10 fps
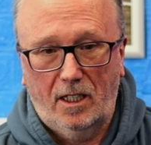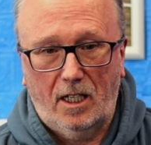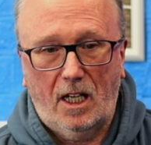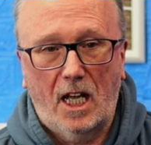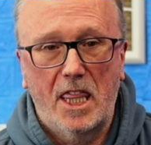
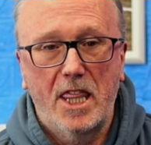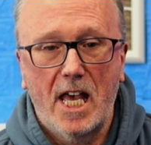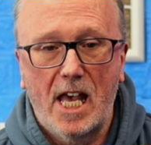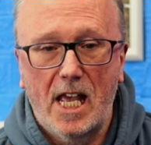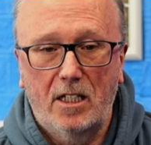And
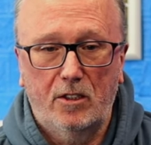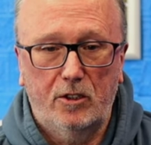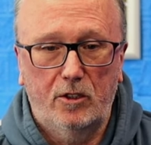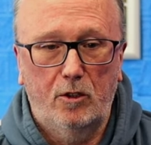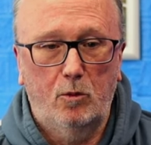then
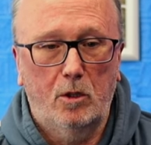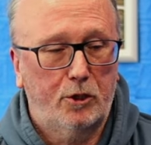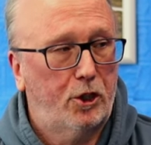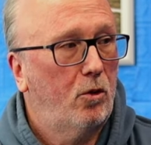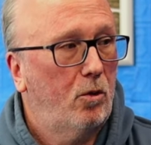you will
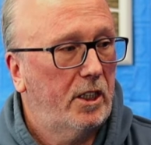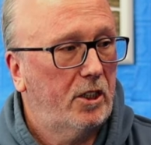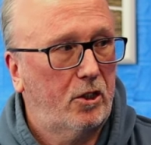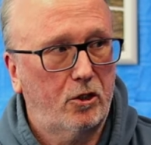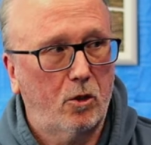shortlist
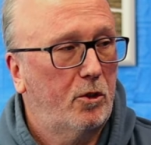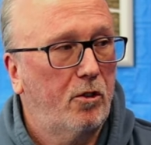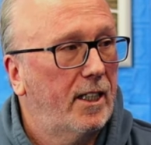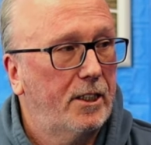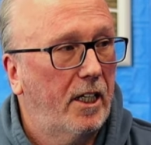to some
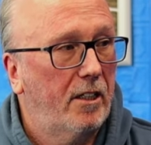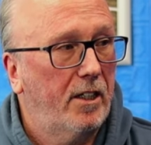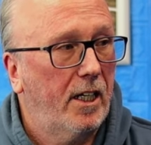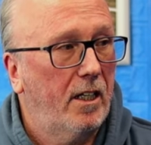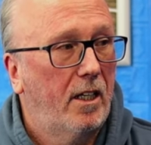
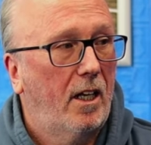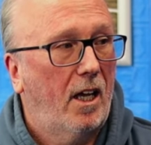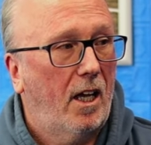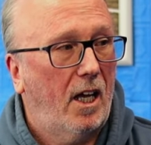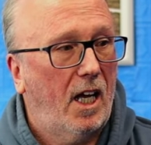criteria,
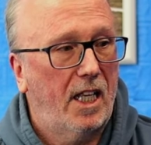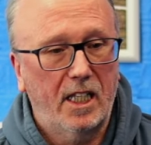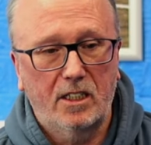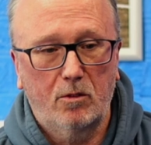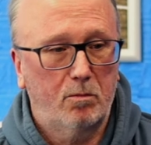and
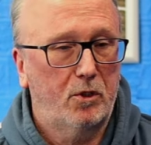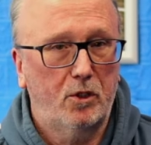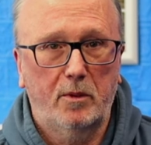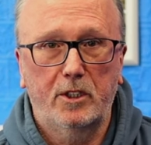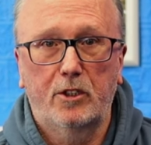then you'll
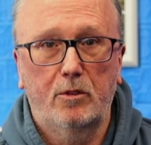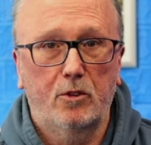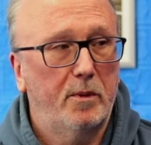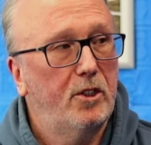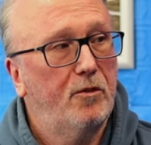presumably do
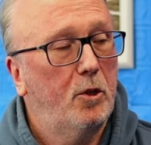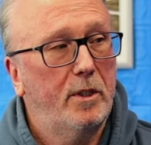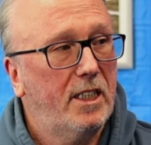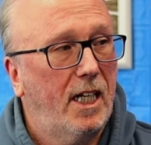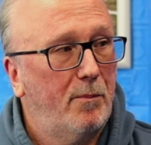some interviewee
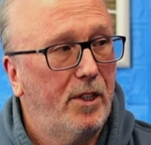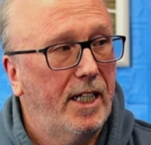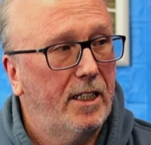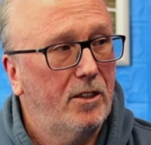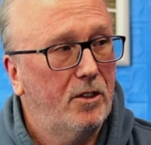type
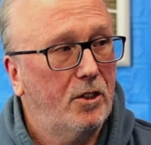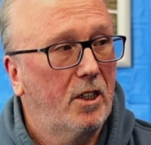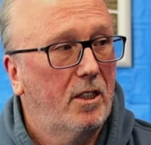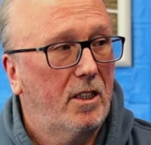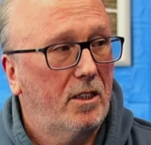things,
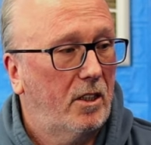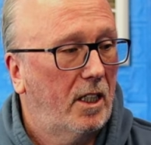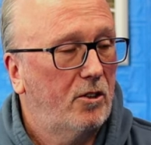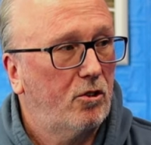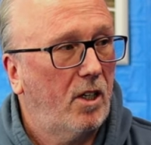and
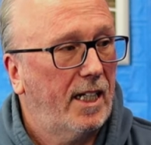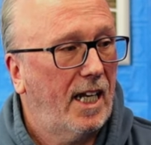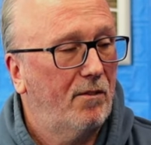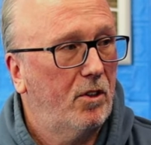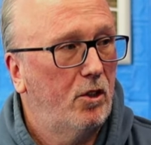then try and
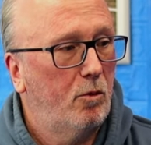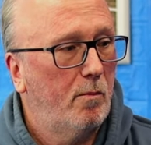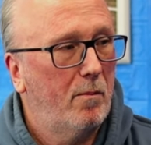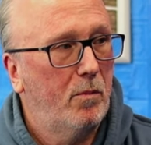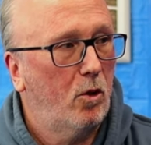have the new
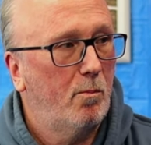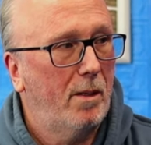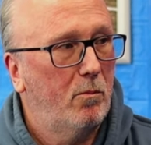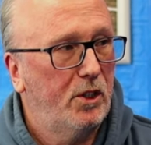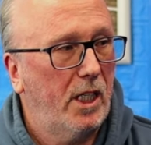member or
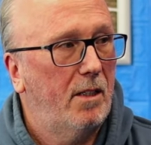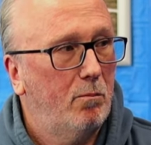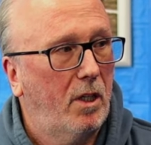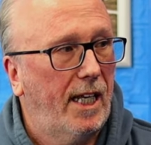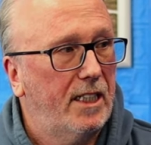members in
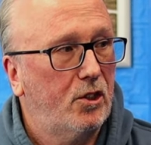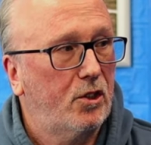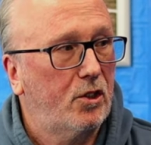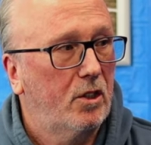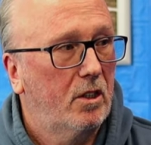
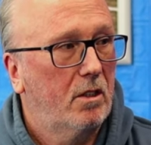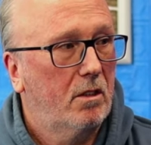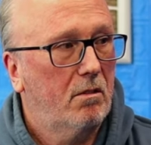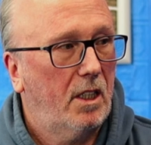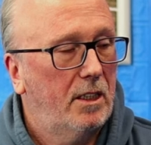place
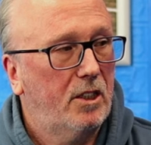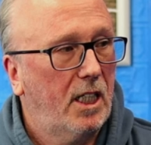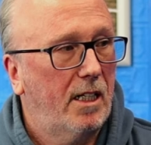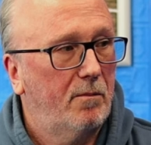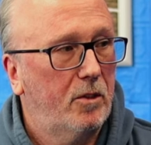in
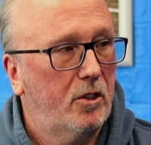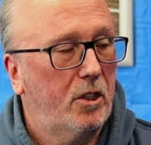time for the start.